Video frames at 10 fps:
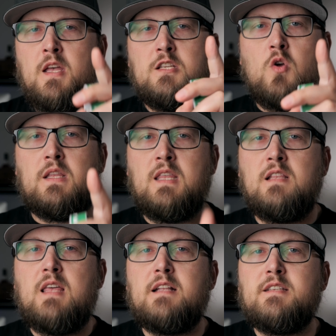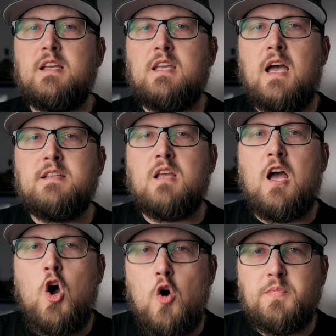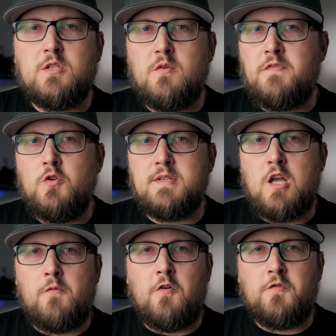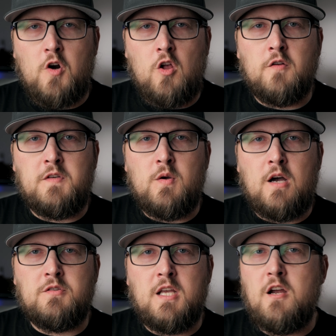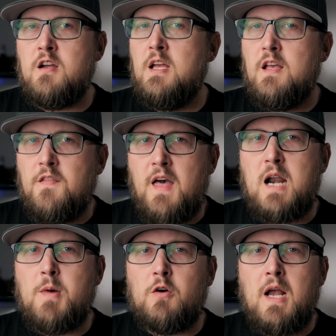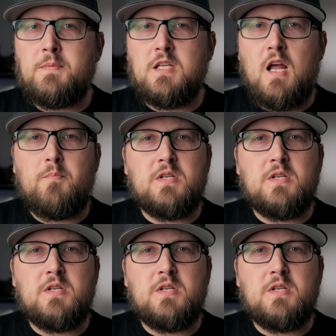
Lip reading: So I think that's it, guys. I hope this review is helpful for all of you out there. That about wraps it up.